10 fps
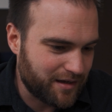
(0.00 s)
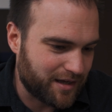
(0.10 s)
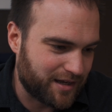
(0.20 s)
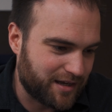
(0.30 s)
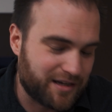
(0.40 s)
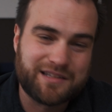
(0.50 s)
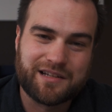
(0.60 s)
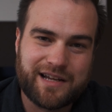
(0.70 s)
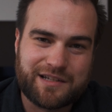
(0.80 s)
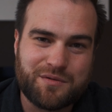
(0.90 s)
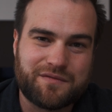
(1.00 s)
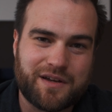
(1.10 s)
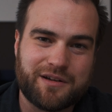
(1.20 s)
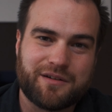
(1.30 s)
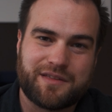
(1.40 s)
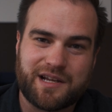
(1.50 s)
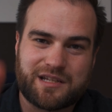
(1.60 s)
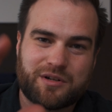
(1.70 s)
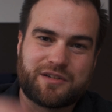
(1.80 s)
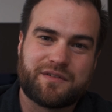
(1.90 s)
Until next week's video,
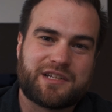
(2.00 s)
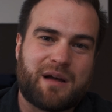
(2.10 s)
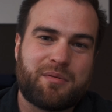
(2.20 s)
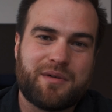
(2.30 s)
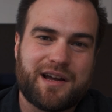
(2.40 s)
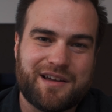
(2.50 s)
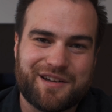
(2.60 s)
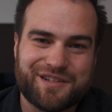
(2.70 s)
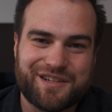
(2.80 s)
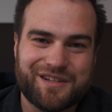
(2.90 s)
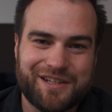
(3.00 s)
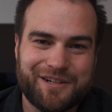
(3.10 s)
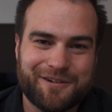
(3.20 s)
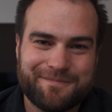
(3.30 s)
thanks so much for stopping by. I'll see you later.